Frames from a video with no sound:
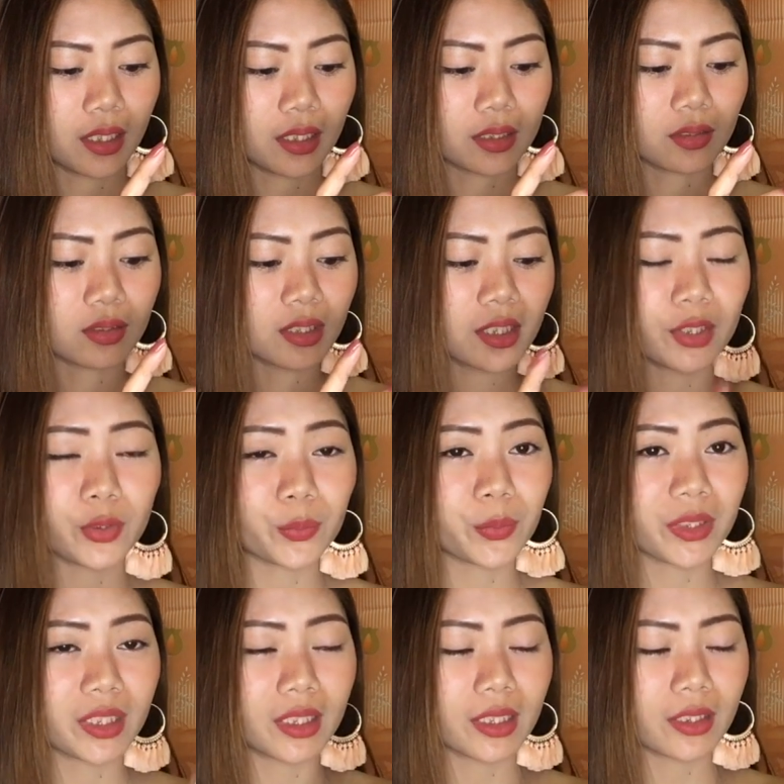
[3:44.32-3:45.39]
ito na lang yung
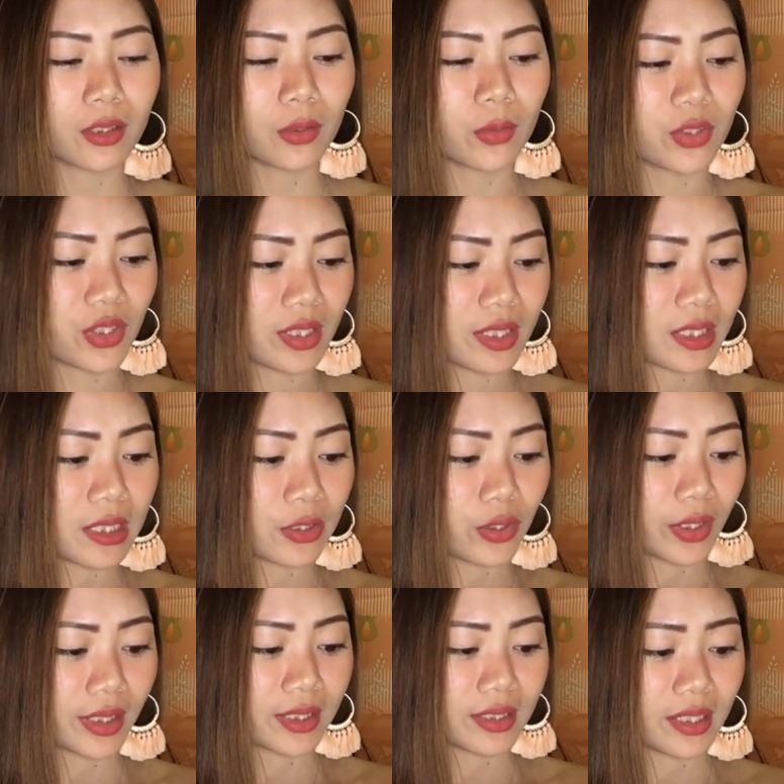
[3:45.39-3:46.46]
binili ko, which is the
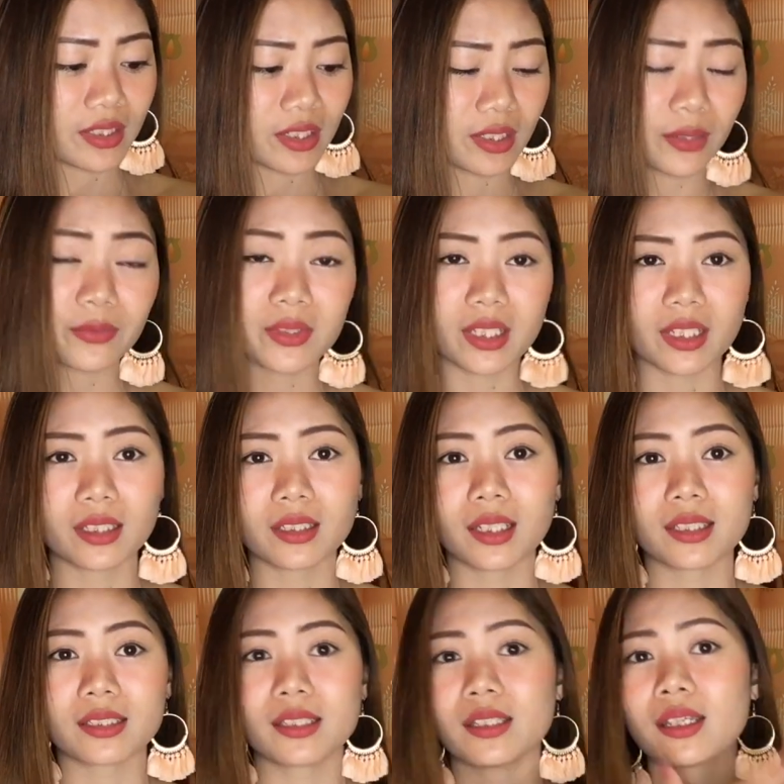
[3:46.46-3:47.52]
dry and sensitive skin
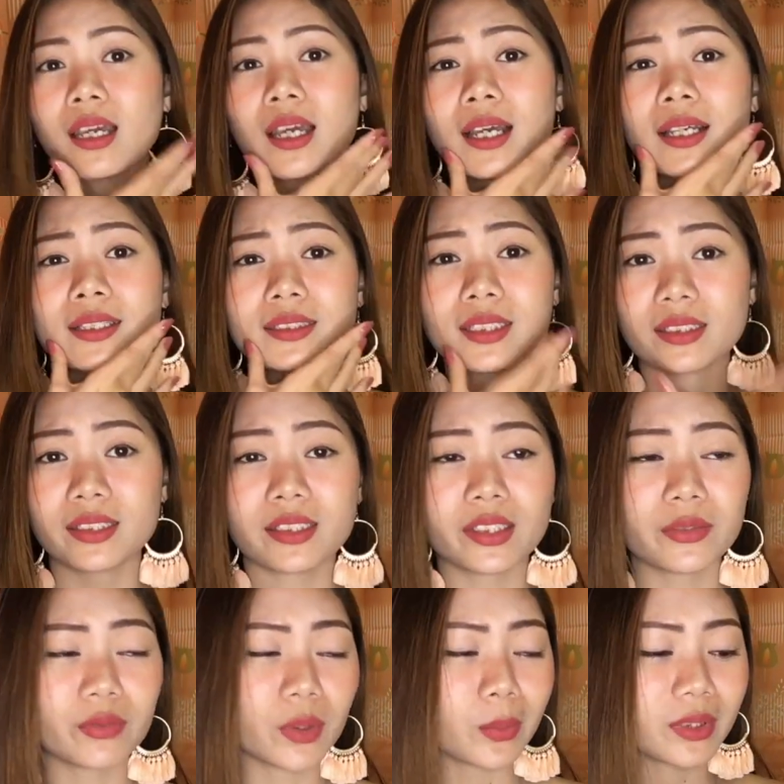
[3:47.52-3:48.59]
kasi
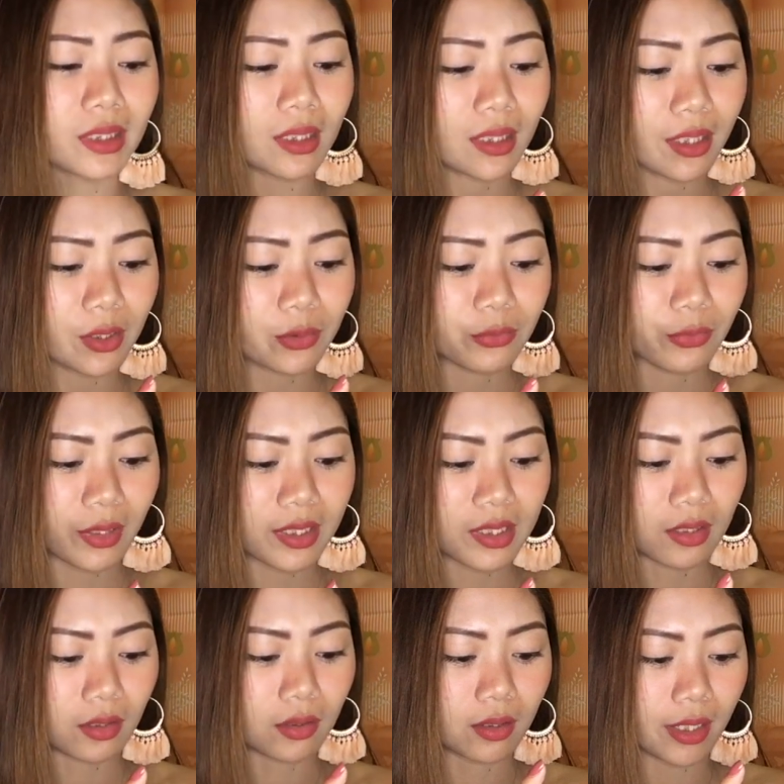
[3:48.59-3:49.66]
sensitive naman talaga yung face
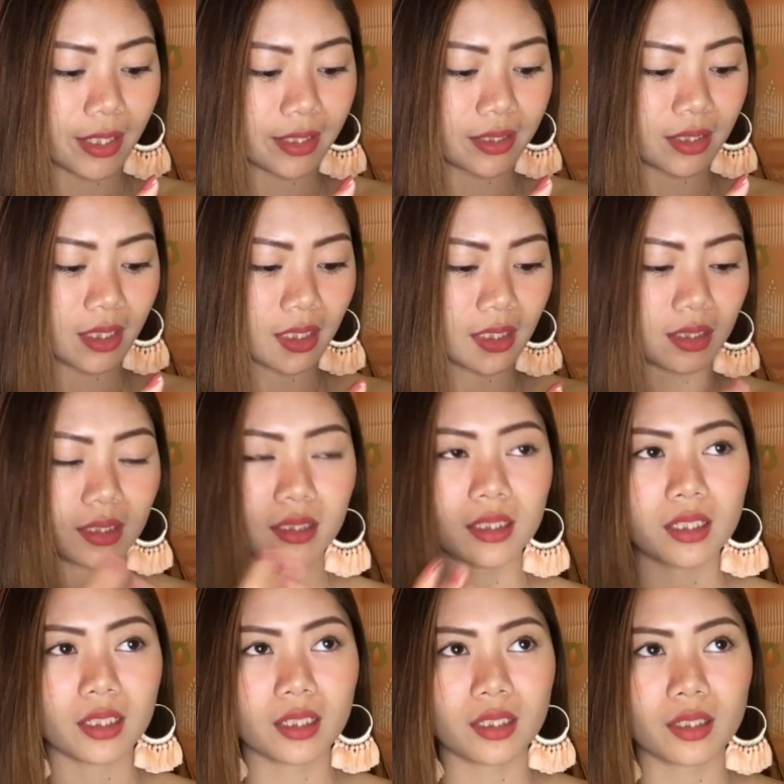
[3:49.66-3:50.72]
ko, and then
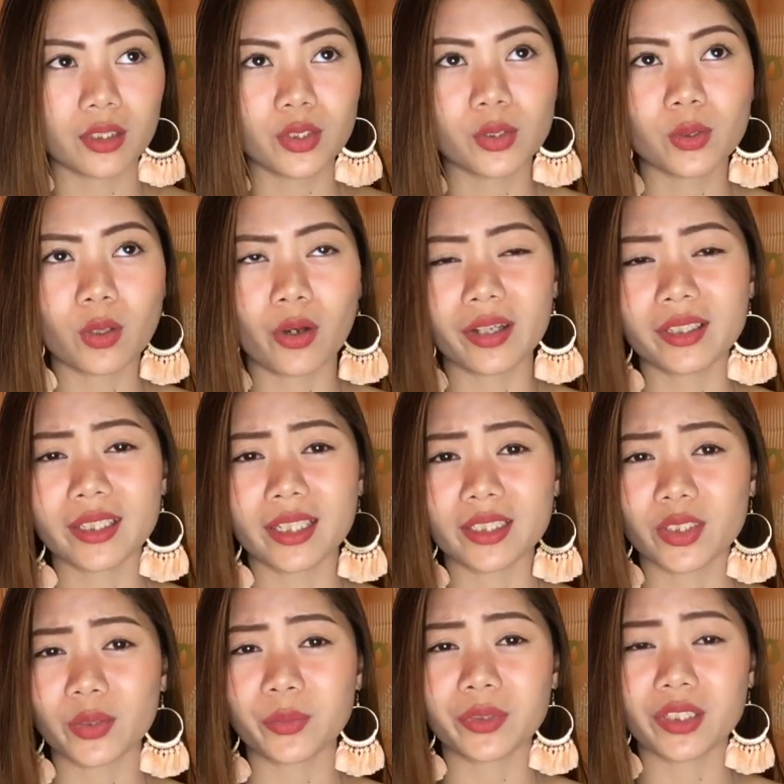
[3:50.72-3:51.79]
yung oily
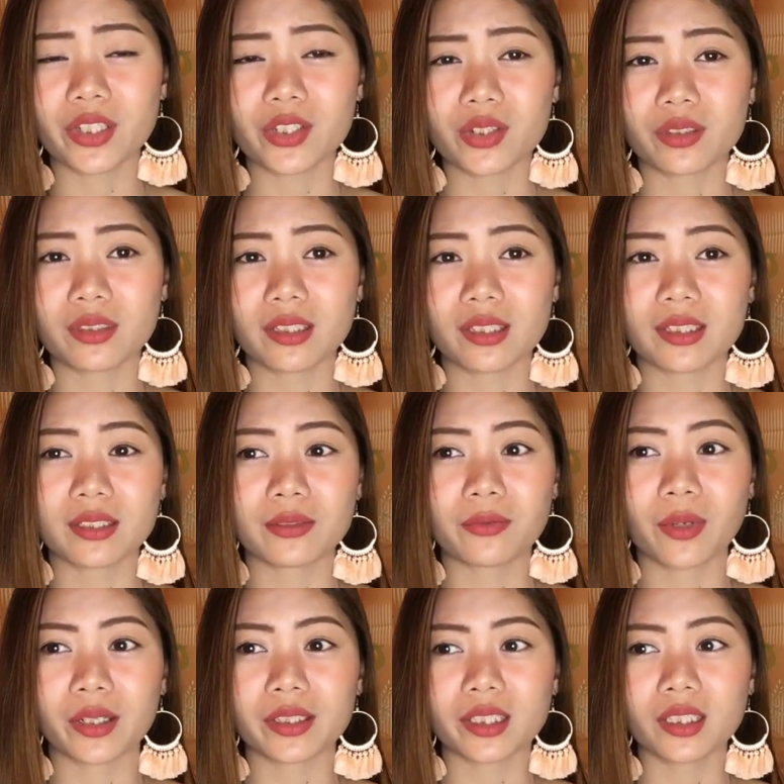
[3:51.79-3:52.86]
and combination is
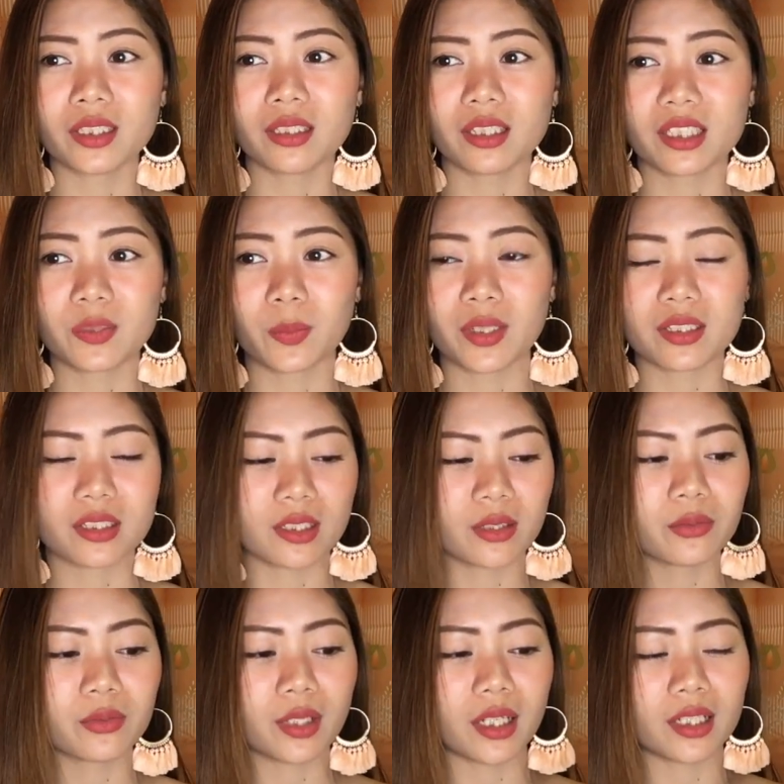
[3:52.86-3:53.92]
very
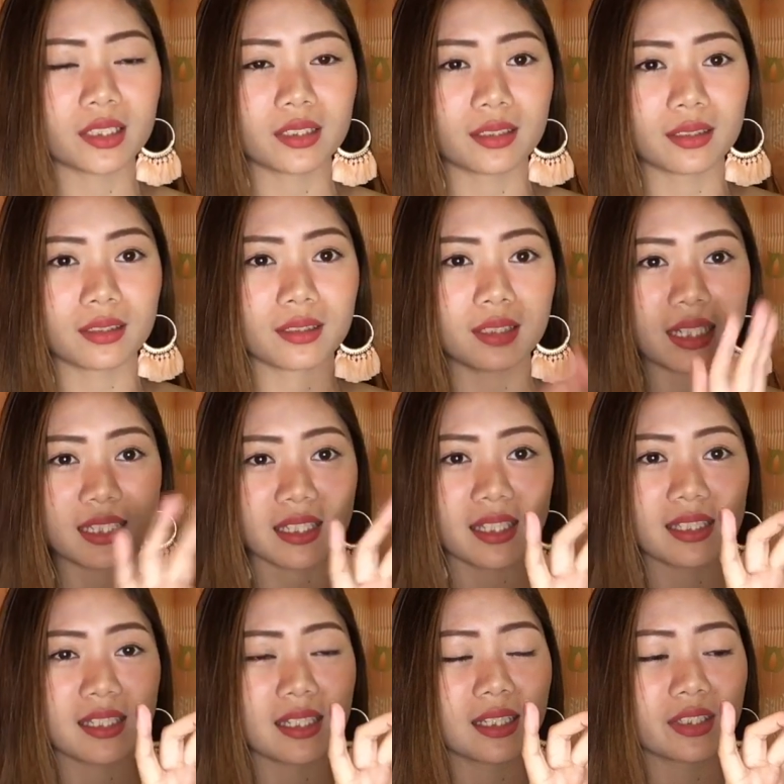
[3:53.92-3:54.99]
expensive kahit
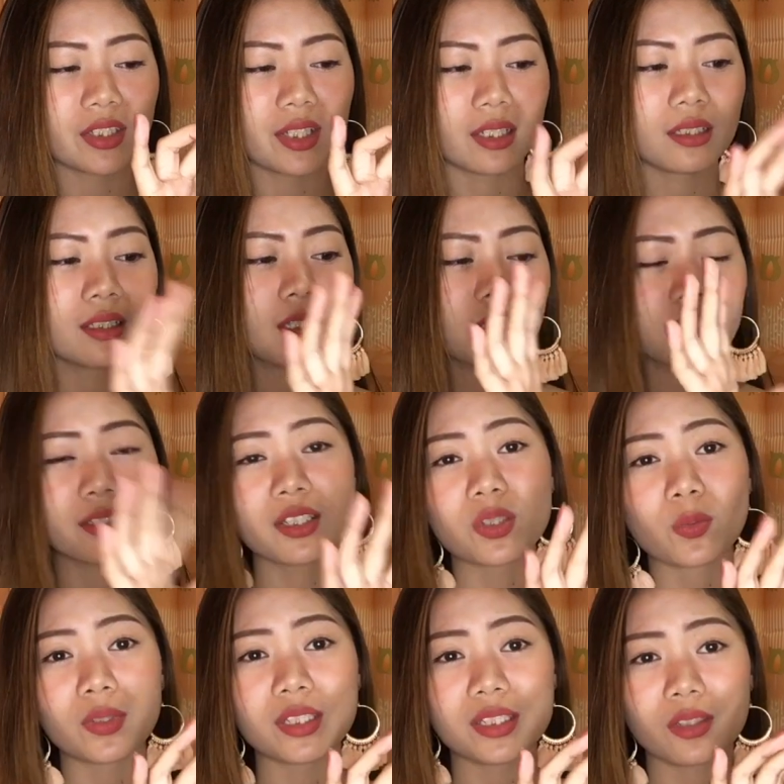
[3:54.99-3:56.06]
ka-size lang niya. This
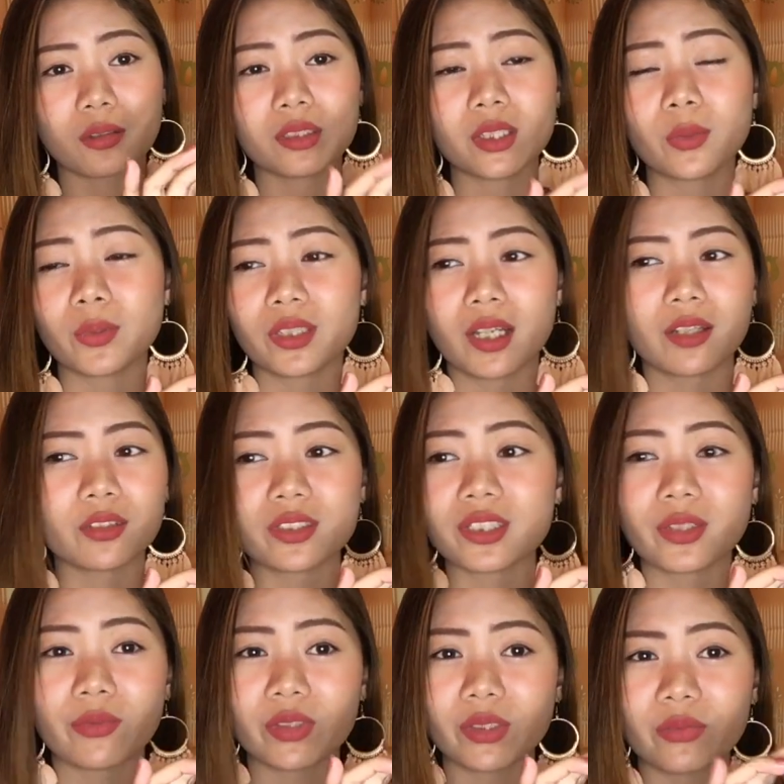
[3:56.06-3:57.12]
one is only one hundred
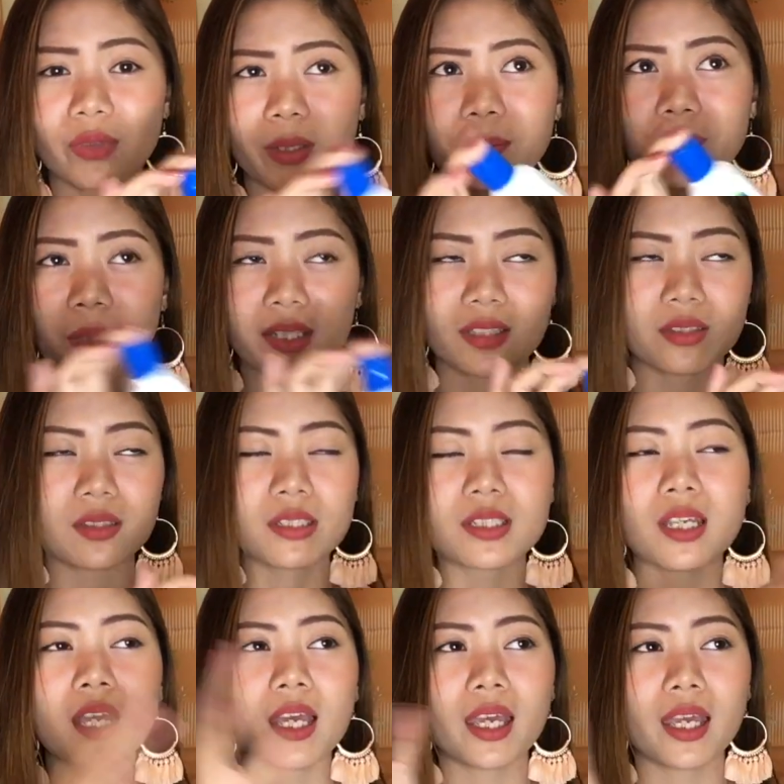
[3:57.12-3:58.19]
seventy-five pesos,